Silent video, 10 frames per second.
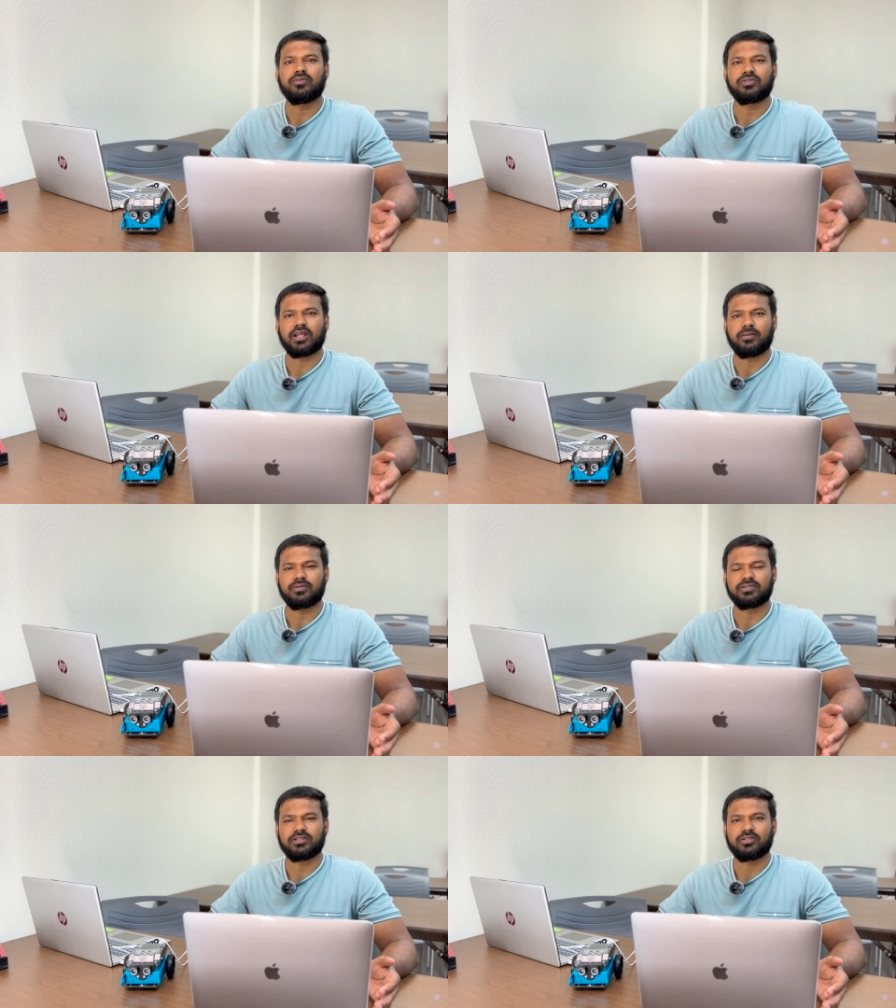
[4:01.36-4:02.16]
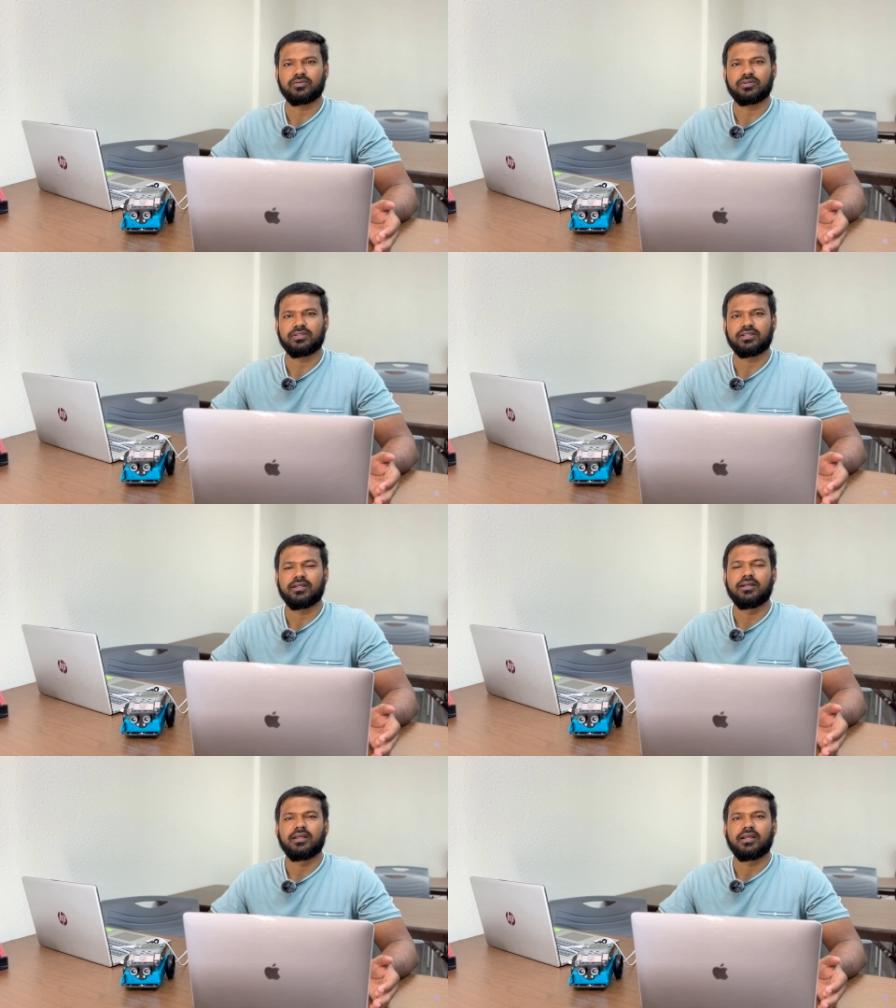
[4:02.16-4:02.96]
cybersecurity,
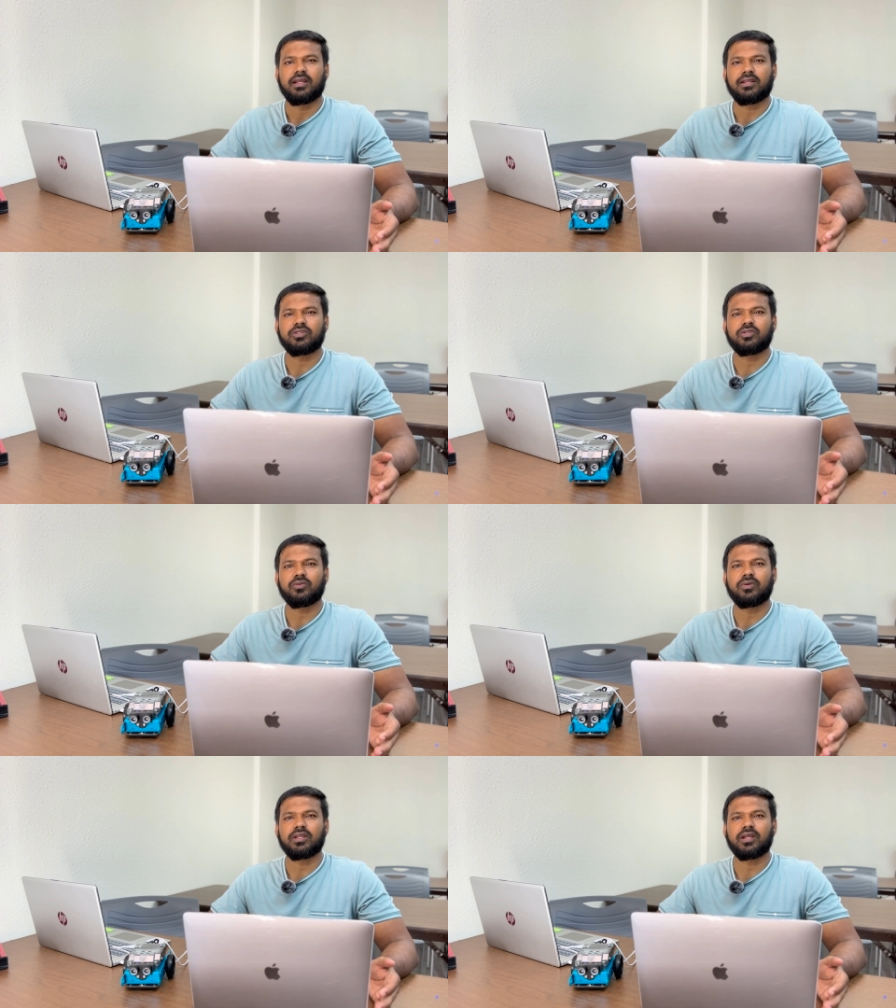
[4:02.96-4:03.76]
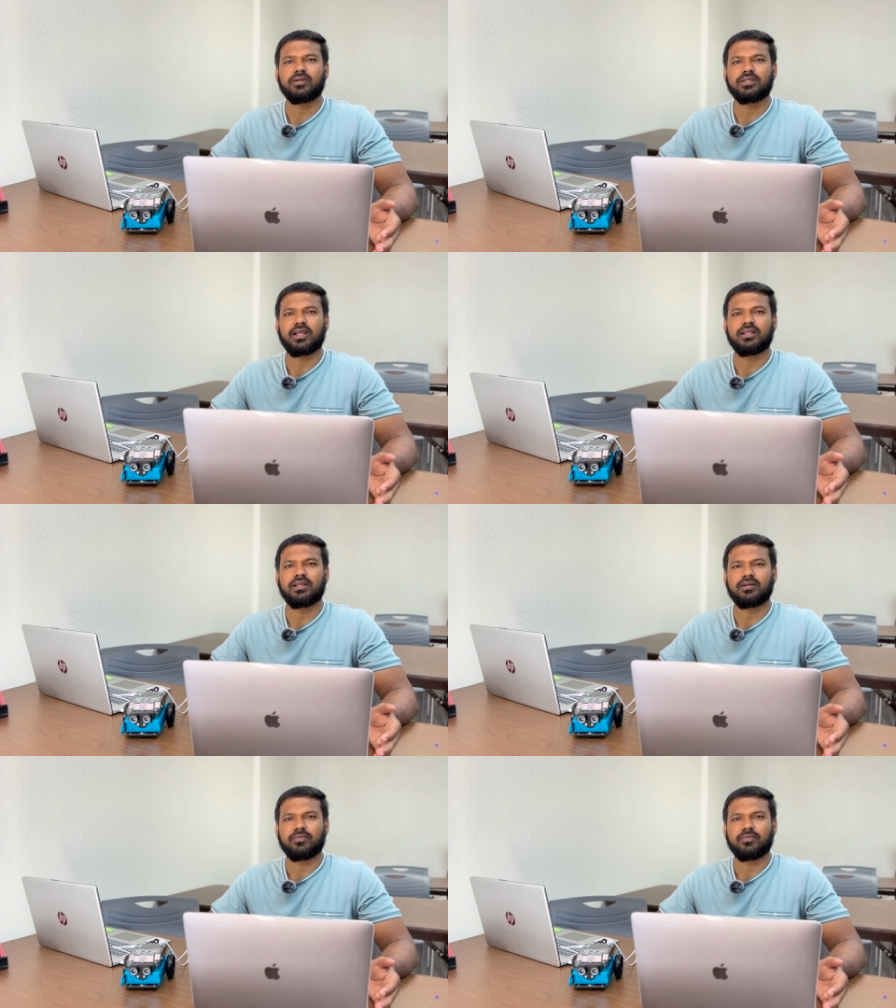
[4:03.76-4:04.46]
ensuring our data